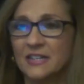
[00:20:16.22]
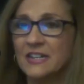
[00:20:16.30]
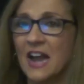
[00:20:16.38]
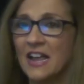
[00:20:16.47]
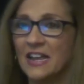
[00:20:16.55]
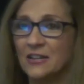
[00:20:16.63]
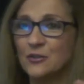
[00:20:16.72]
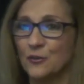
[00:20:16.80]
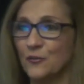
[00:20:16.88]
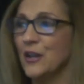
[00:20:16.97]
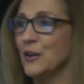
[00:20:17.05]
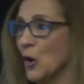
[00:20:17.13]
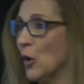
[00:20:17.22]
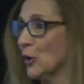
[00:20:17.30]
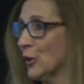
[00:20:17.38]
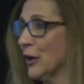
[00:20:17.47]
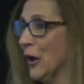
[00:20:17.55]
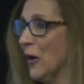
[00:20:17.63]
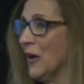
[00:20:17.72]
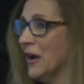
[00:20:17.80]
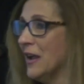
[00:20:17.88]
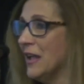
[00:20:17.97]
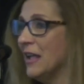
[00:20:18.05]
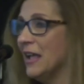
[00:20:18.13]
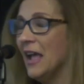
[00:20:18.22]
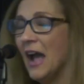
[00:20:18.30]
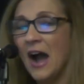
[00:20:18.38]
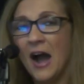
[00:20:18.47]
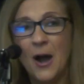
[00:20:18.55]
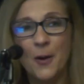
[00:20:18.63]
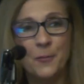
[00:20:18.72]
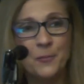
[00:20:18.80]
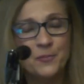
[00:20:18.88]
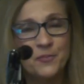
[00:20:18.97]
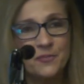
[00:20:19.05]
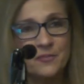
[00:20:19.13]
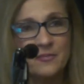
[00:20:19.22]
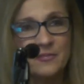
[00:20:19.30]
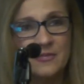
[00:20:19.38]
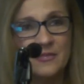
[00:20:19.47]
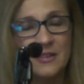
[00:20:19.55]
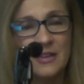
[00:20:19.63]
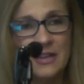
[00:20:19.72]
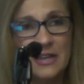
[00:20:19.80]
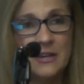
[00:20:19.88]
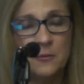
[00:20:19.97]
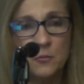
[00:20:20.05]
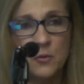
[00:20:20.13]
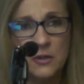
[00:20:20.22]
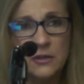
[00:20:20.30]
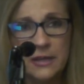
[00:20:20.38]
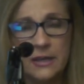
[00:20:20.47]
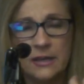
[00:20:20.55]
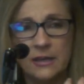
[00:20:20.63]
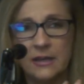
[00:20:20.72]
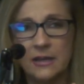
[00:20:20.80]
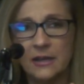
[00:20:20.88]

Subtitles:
I intervene earlier? And it really